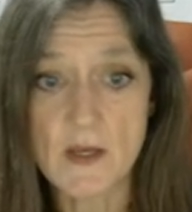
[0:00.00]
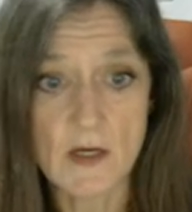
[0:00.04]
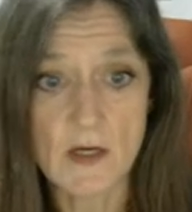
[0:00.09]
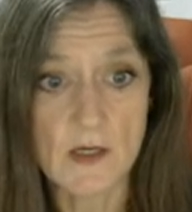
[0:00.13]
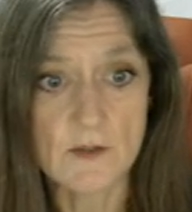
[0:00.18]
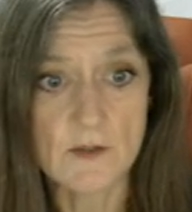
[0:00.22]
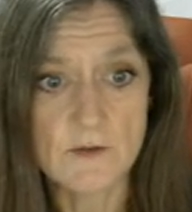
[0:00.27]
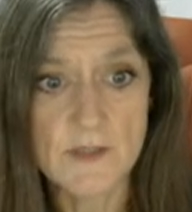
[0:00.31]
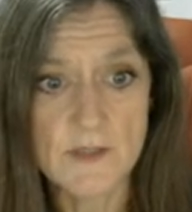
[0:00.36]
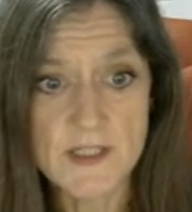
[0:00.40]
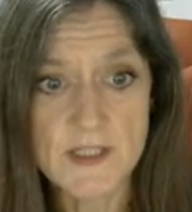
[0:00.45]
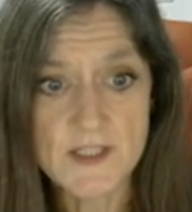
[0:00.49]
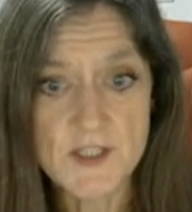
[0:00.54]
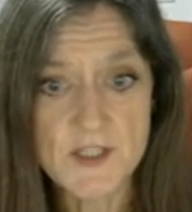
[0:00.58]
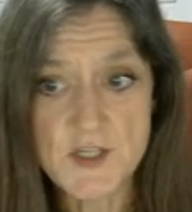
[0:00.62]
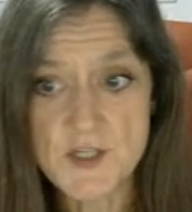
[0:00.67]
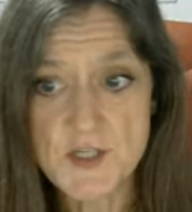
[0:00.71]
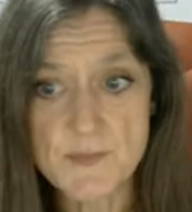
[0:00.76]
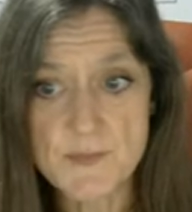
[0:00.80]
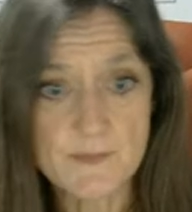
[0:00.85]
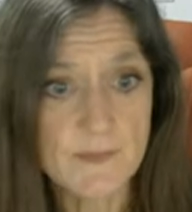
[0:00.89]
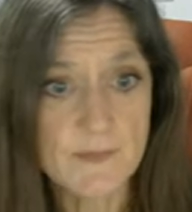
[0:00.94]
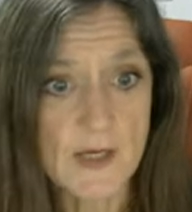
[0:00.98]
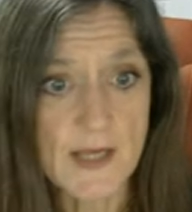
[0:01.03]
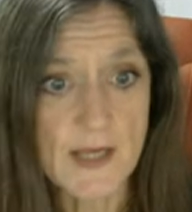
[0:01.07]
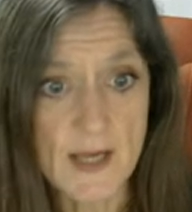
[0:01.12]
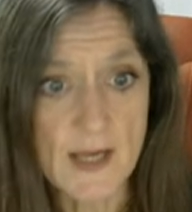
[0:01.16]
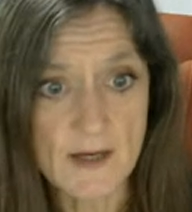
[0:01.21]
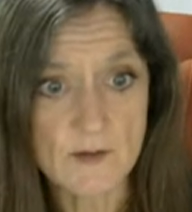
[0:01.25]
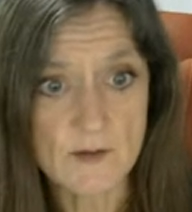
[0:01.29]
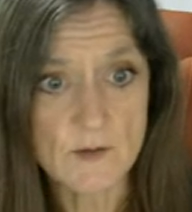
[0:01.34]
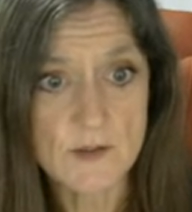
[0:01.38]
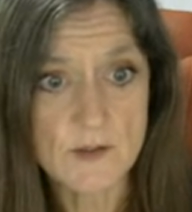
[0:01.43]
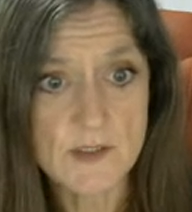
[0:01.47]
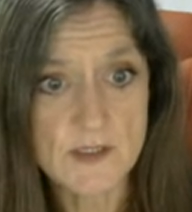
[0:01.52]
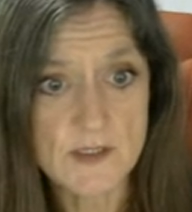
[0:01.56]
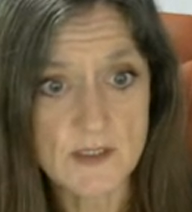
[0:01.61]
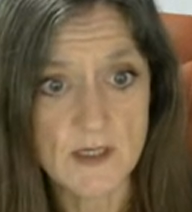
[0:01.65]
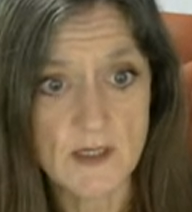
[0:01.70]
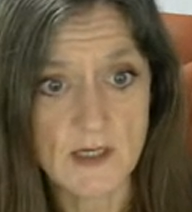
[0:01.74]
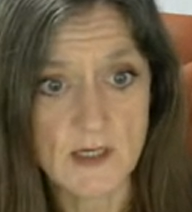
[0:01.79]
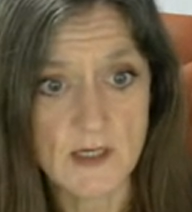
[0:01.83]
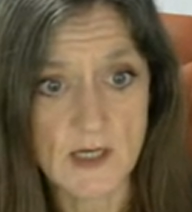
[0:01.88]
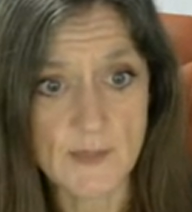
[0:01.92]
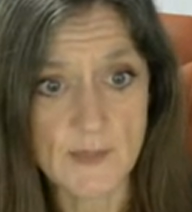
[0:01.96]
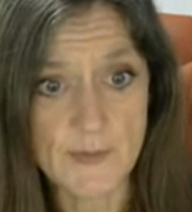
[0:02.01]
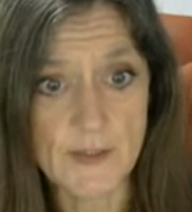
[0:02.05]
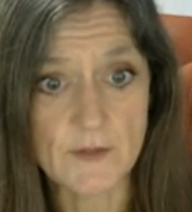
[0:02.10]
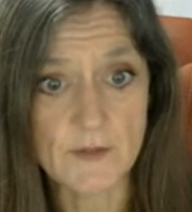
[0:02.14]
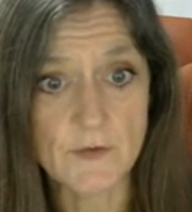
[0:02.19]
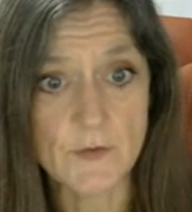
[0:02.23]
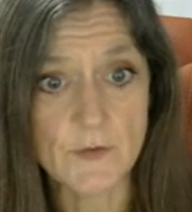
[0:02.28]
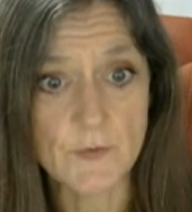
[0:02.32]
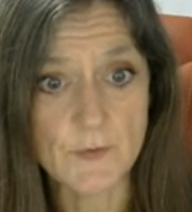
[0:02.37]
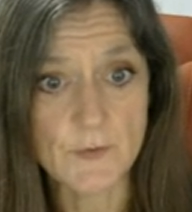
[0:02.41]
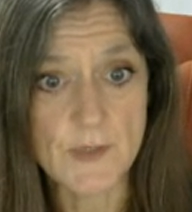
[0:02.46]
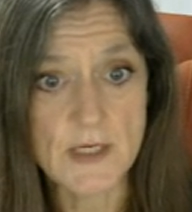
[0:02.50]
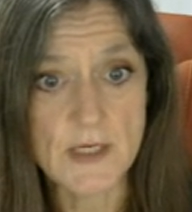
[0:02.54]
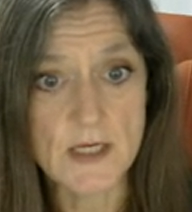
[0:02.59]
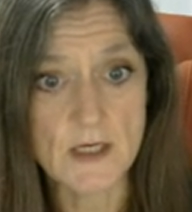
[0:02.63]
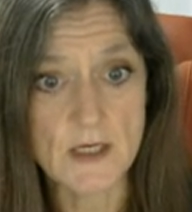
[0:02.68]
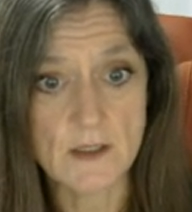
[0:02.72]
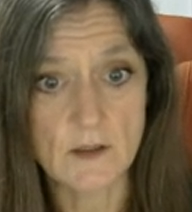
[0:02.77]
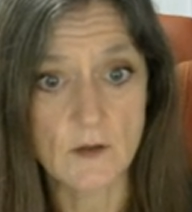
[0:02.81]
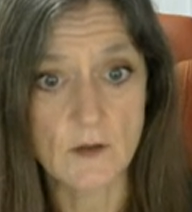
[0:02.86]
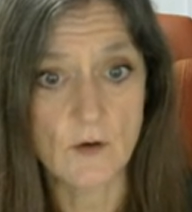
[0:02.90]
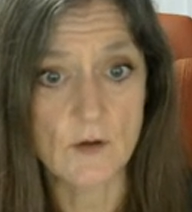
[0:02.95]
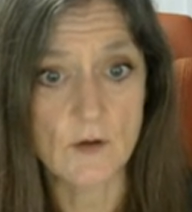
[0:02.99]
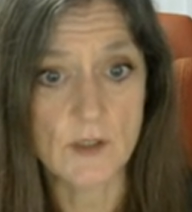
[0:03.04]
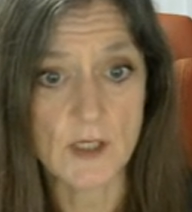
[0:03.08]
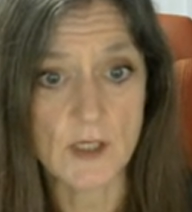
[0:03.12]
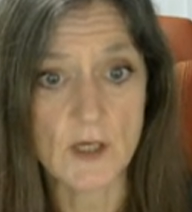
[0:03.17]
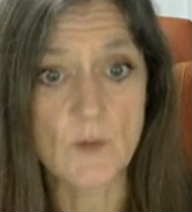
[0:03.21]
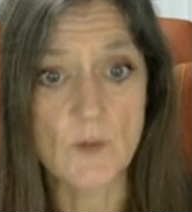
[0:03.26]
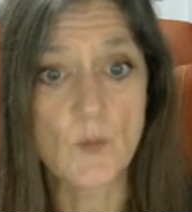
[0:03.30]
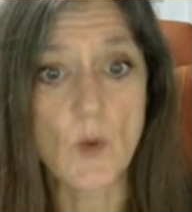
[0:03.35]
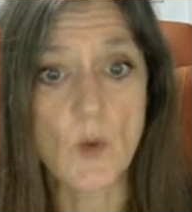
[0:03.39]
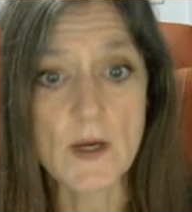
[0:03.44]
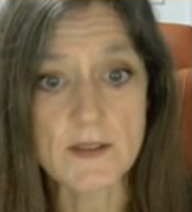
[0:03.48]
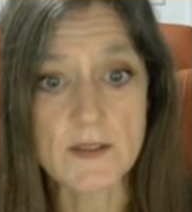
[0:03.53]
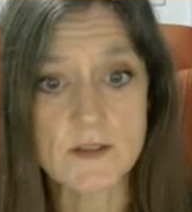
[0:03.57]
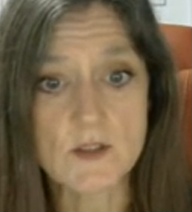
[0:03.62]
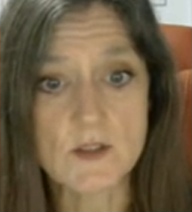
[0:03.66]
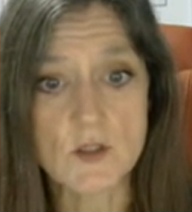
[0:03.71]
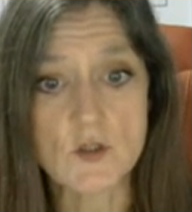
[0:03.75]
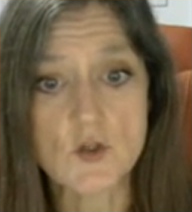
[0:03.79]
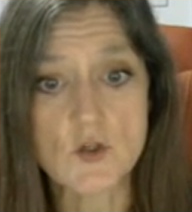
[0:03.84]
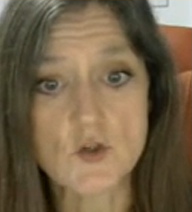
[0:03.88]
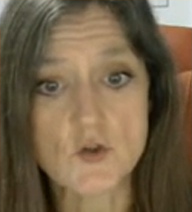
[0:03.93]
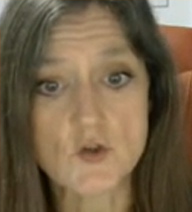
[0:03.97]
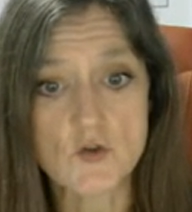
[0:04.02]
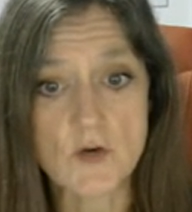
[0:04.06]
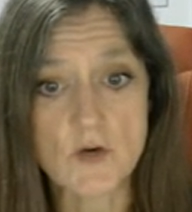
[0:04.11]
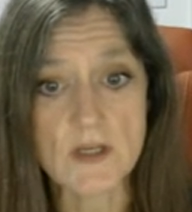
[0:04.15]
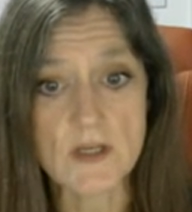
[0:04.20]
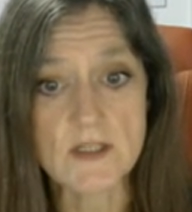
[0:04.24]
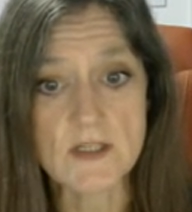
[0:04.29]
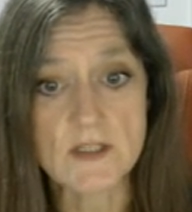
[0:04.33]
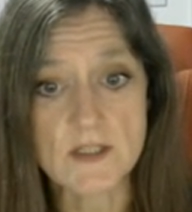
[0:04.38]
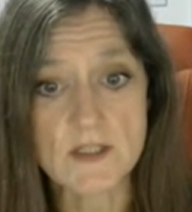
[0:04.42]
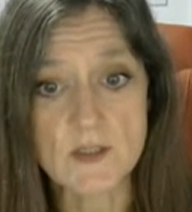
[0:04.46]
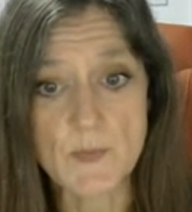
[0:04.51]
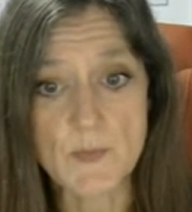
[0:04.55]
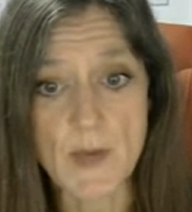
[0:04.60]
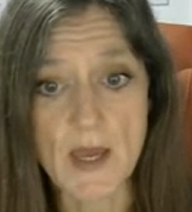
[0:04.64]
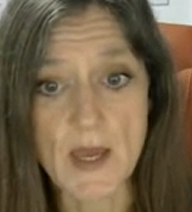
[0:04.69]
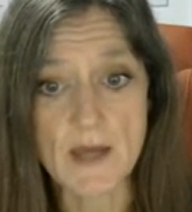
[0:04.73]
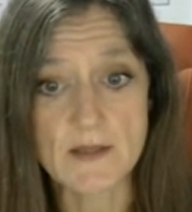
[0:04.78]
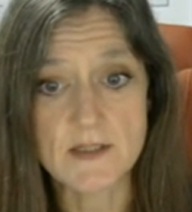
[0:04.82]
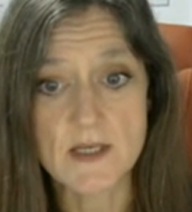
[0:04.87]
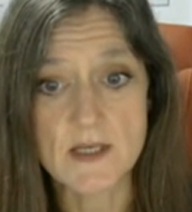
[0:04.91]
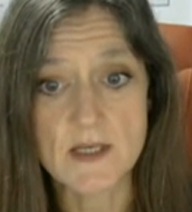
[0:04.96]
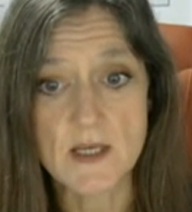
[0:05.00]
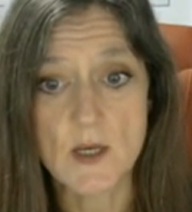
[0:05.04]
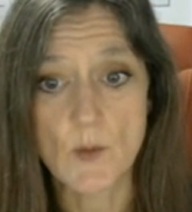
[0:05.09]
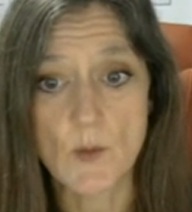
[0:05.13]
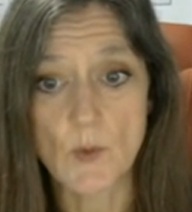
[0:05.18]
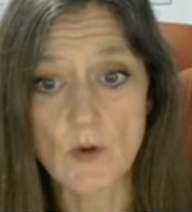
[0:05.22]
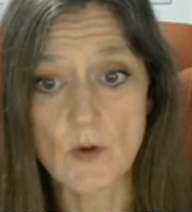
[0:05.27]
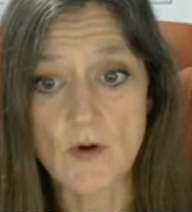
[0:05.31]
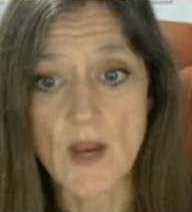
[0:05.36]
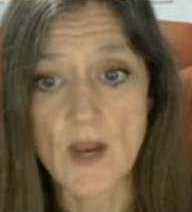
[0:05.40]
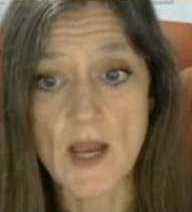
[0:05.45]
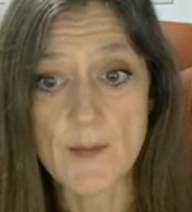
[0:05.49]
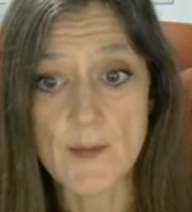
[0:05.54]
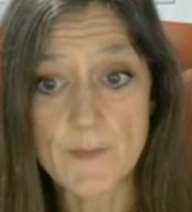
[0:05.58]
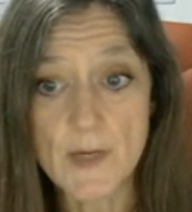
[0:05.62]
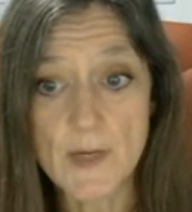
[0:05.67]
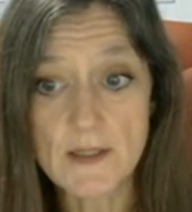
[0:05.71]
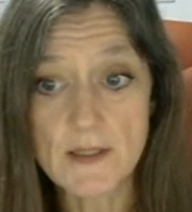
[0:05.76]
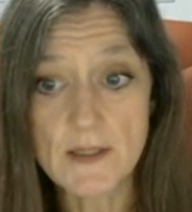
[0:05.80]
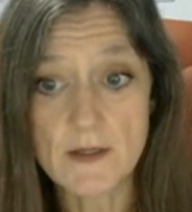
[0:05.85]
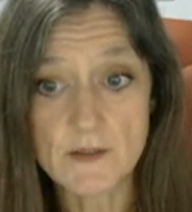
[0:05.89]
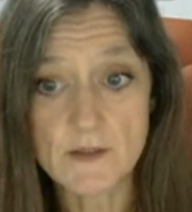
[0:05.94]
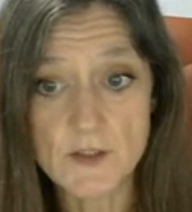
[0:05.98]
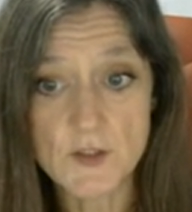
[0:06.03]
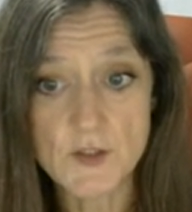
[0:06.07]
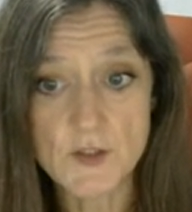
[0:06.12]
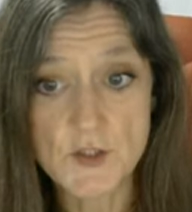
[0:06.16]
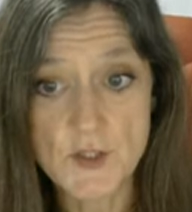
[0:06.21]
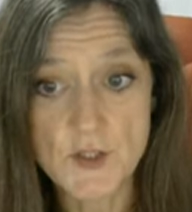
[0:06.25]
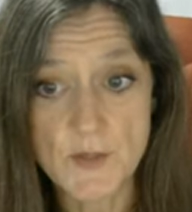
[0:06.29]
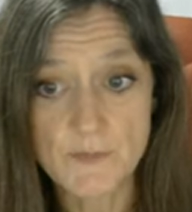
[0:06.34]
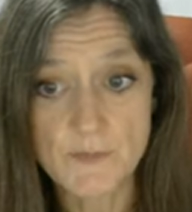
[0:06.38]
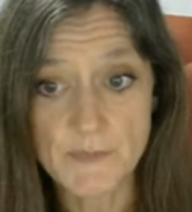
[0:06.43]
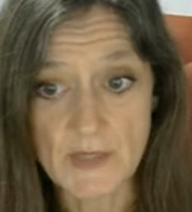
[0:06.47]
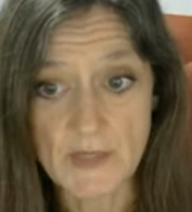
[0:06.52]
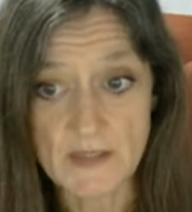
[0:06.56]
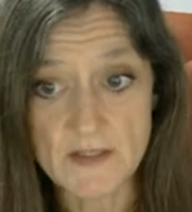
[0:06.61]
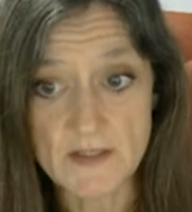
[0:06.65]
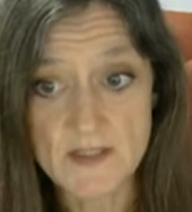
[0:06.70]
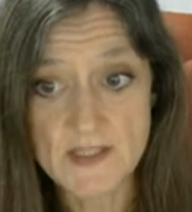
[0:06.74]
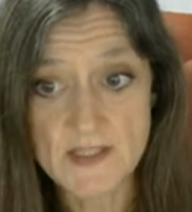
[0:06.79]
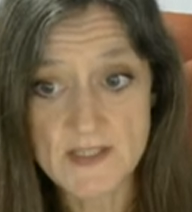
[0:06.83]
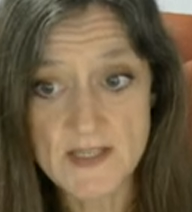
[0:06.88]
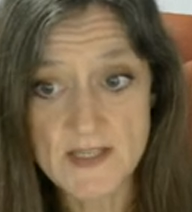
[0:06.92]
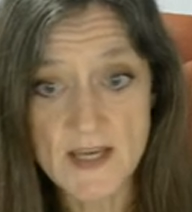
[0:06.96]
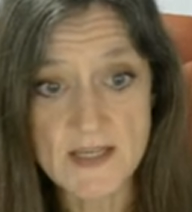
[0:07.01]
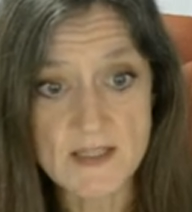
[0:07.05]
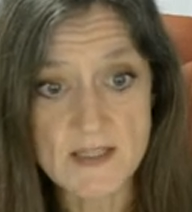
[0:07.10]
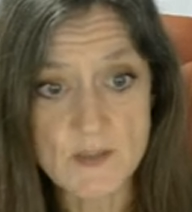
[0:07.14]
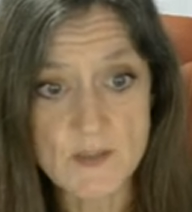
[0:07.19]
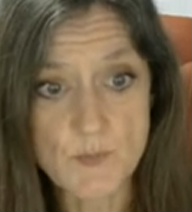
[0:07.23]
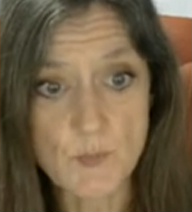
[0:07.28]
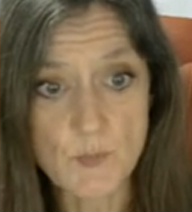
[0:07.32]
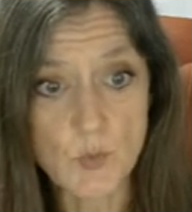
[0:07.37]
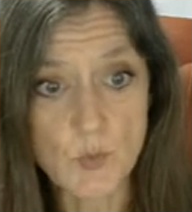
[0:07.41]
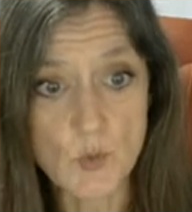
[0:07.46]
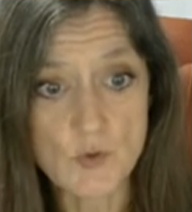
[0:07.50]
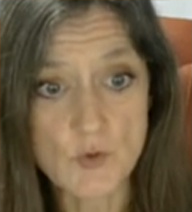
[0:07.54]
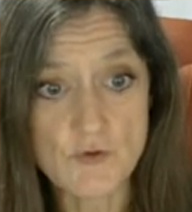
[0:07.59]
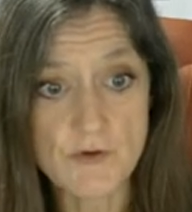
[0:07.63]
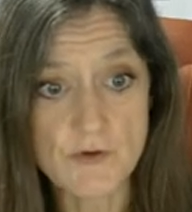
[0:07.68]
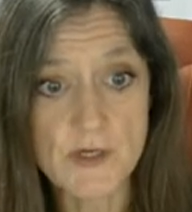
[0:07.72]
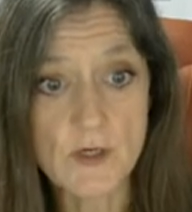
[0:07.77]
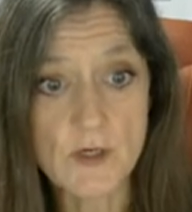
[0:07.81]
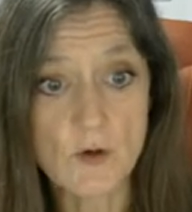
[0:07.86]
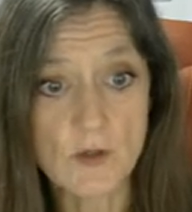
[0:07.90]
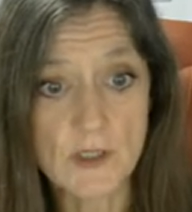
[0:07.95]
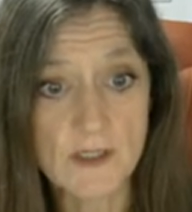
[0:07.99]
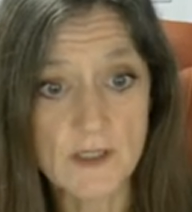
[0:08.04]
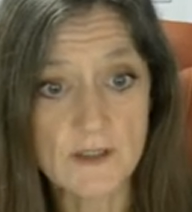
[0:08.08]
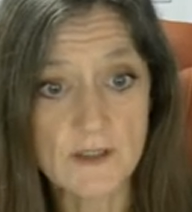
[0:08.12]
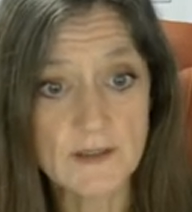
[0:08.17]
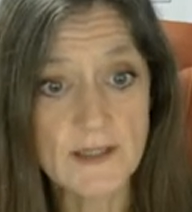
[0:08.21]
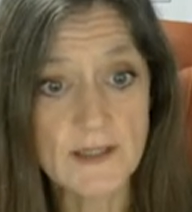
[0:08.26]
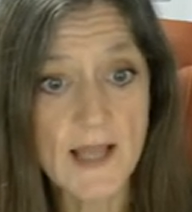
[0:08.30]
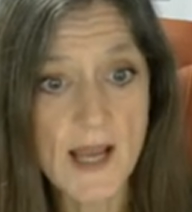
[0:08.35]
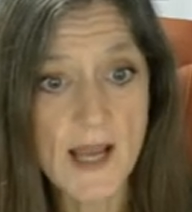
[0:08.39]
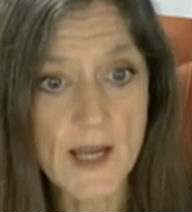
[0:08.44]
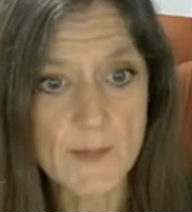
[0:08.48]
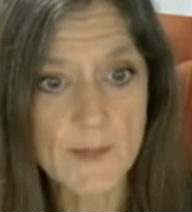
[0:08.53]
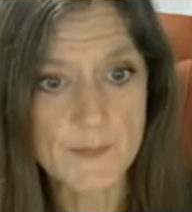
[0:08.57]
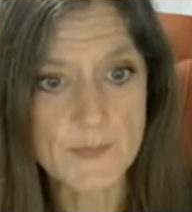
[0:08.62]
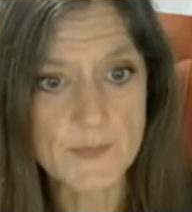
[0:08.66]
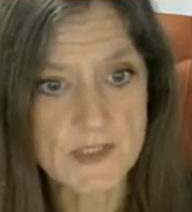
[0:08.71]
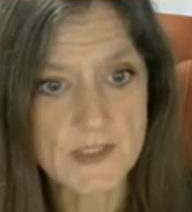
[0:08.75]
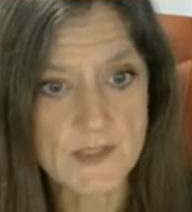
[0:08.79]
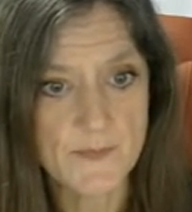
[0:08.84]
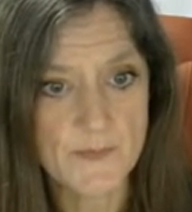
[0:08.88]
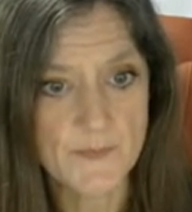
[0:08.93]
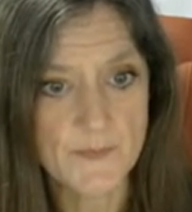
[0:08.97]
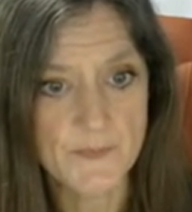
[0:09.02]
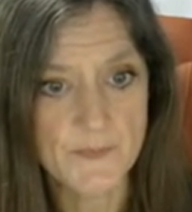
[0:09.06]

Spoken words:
I reached my house about 3 o'clock and went straight to bed, where I had my lunch in a state bordering on collapse.